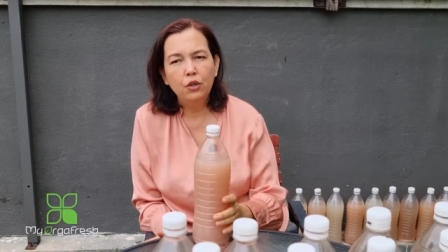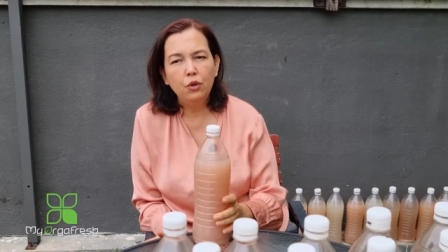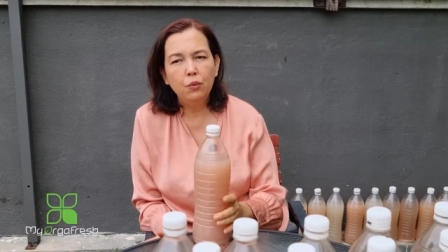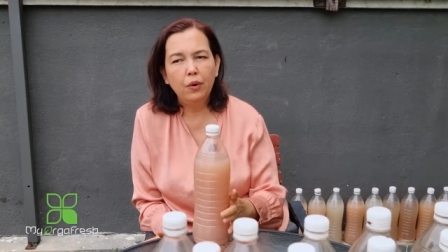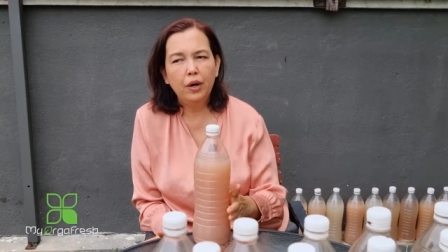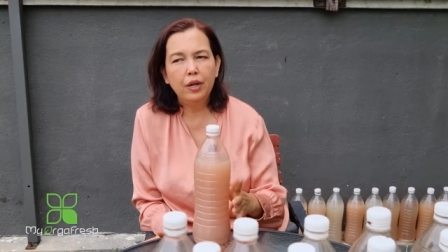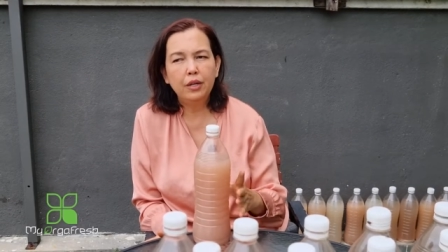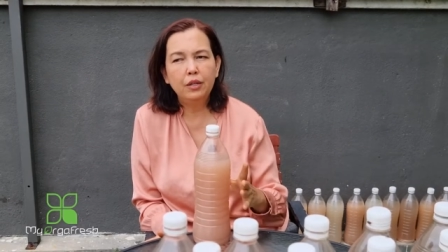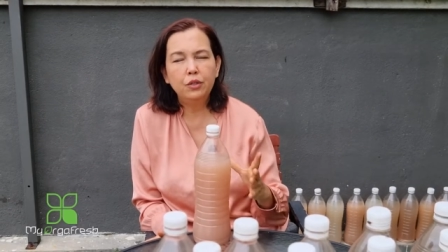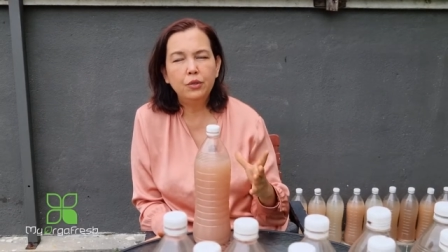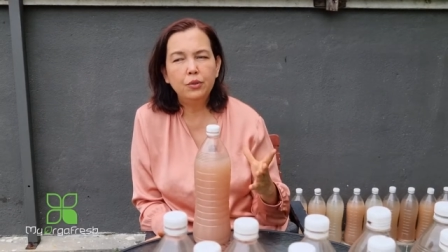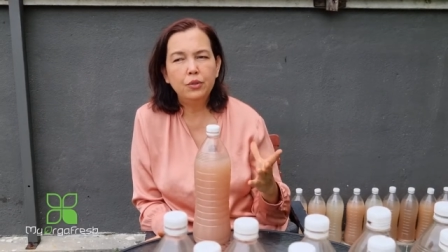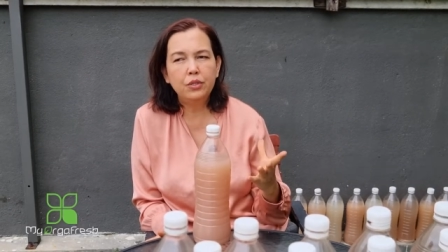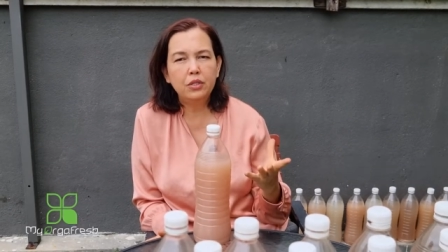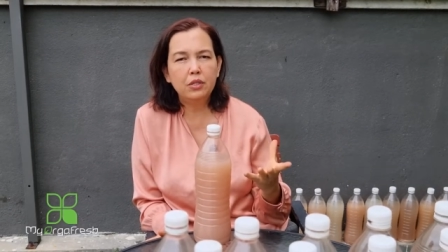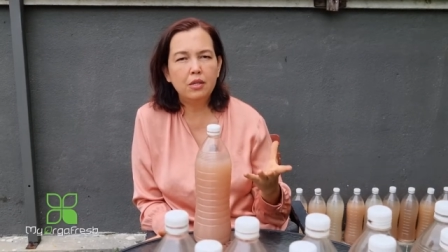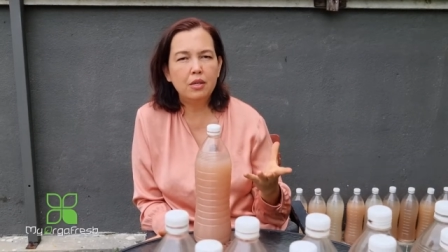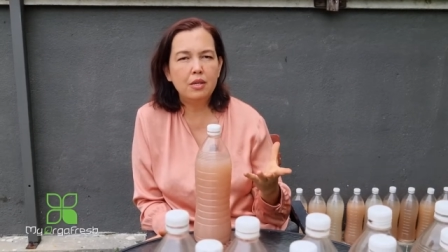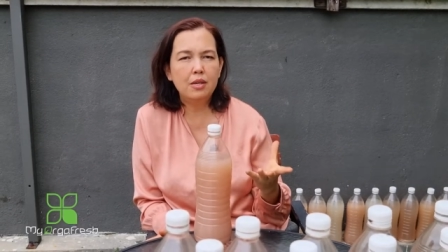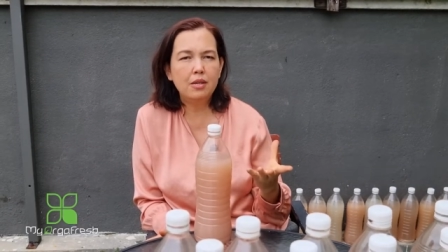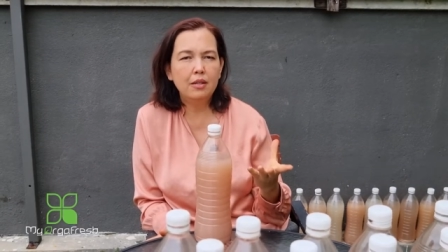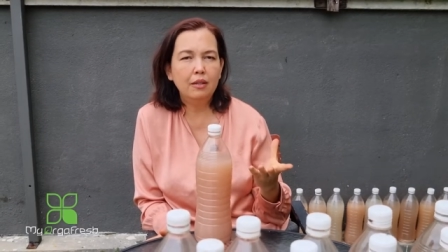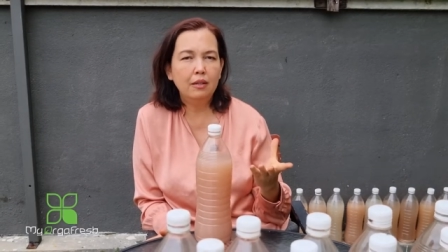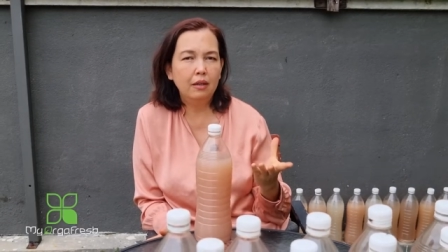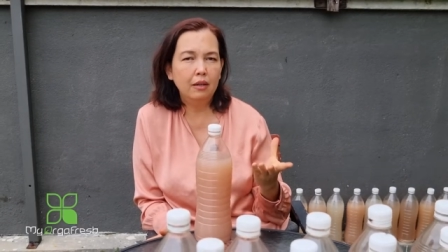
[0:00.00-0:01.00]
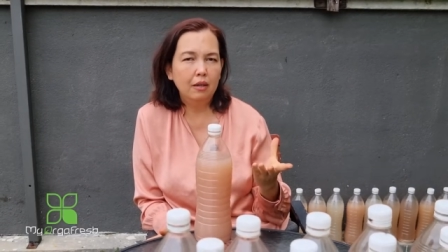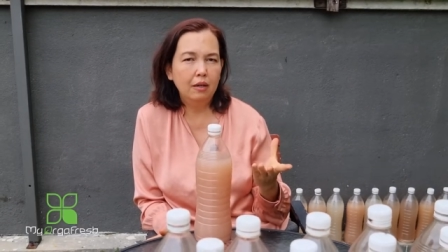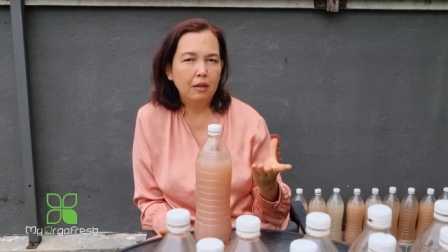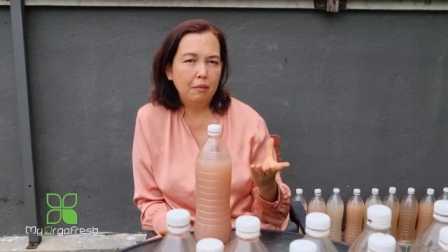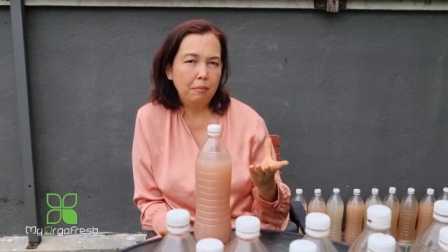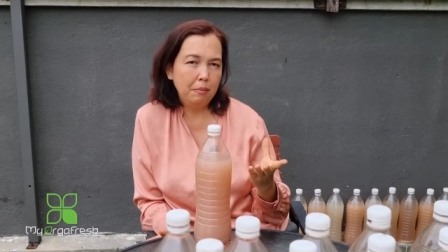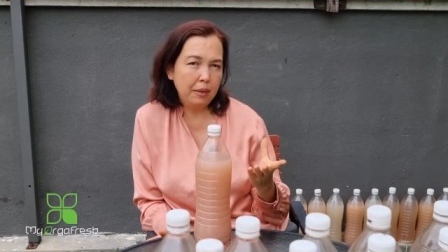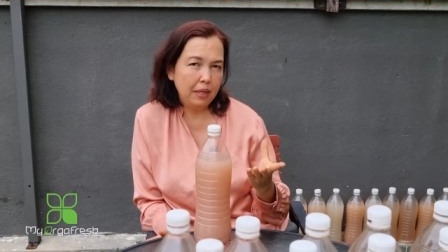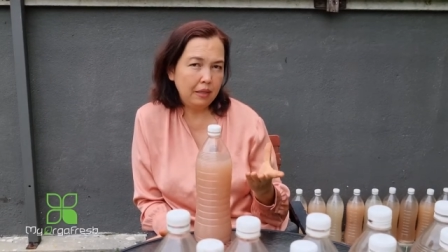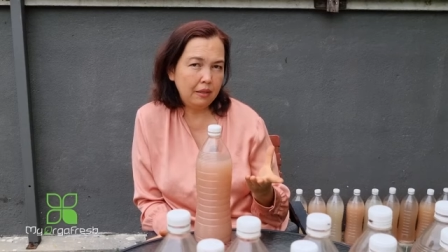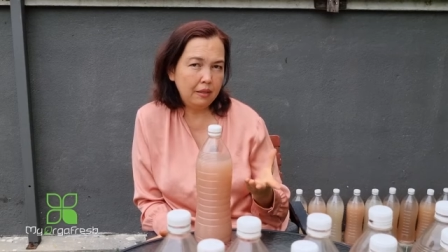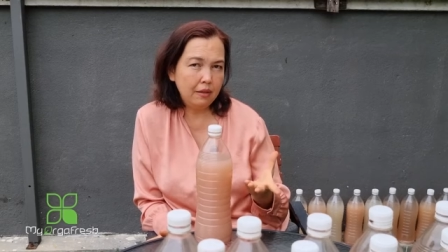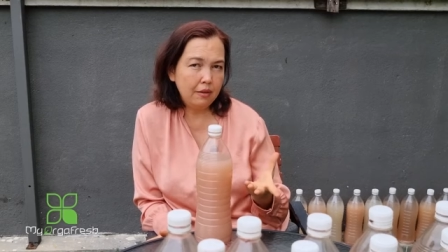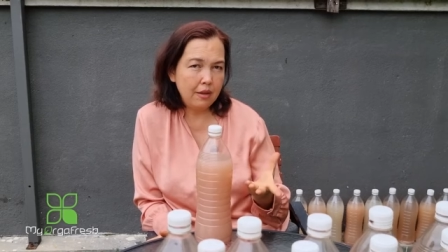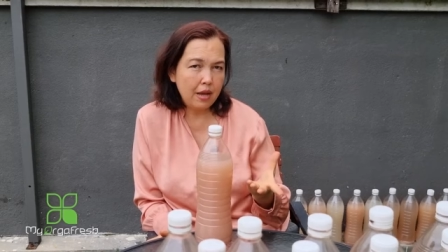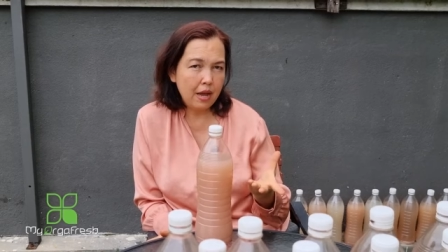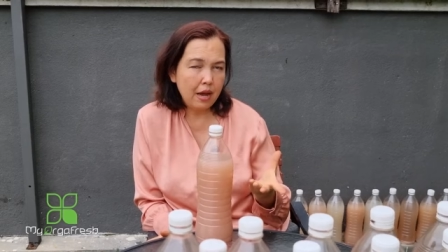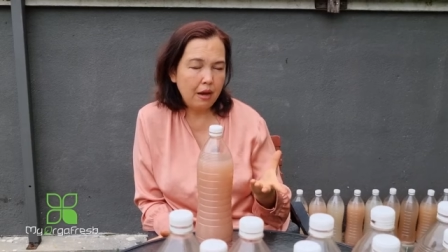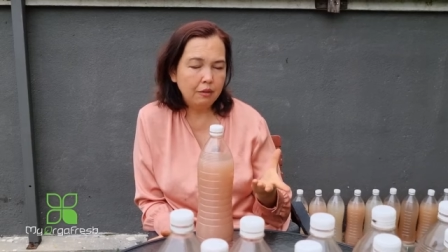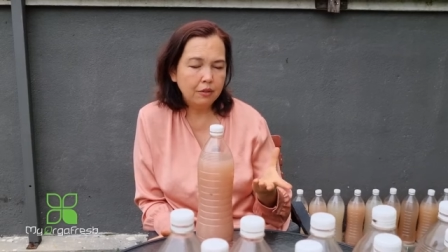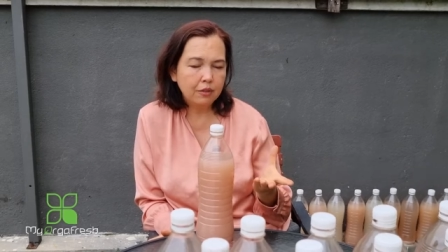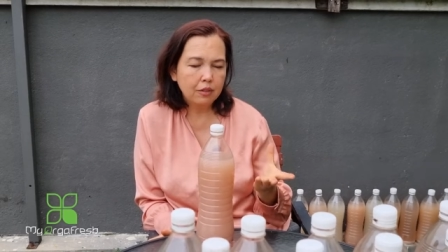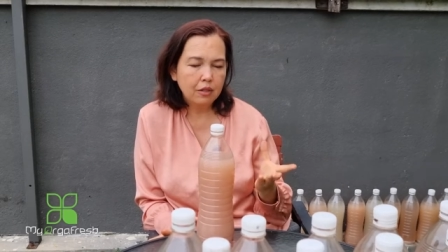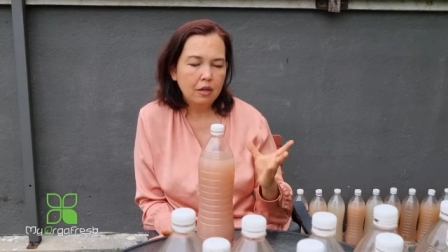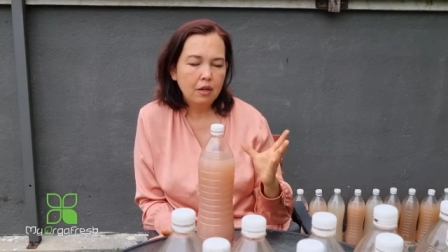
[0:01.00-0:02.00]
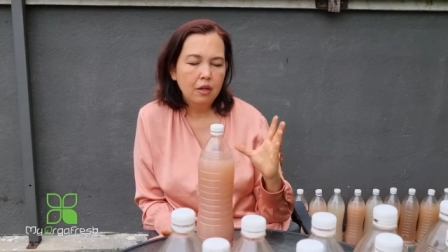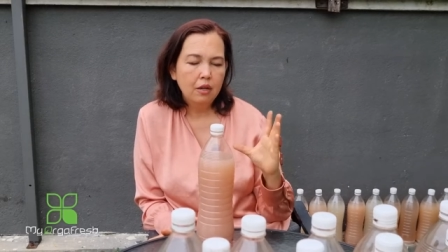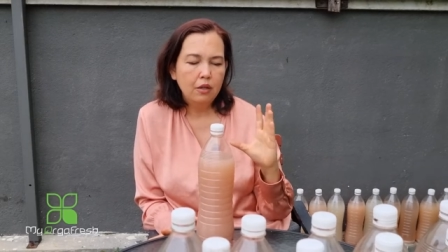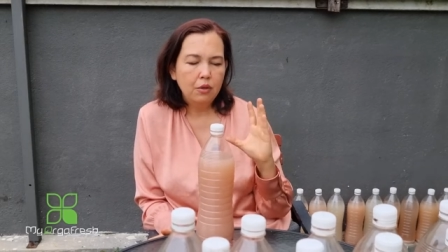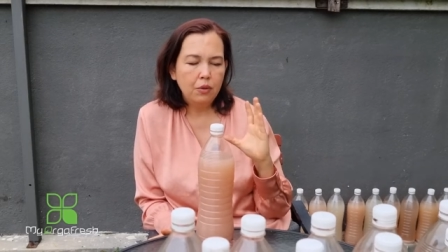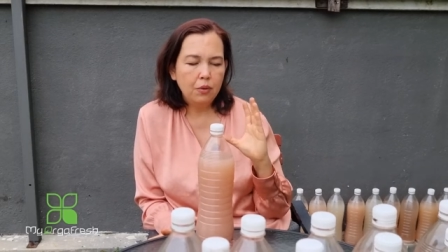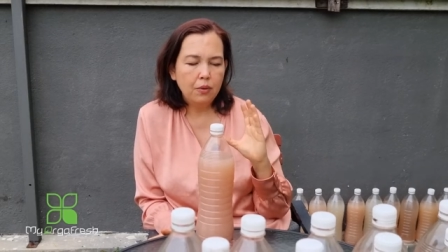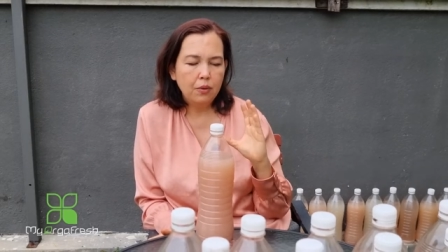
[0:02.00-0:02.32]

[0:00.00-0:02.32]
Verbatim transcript: you want to see the better yield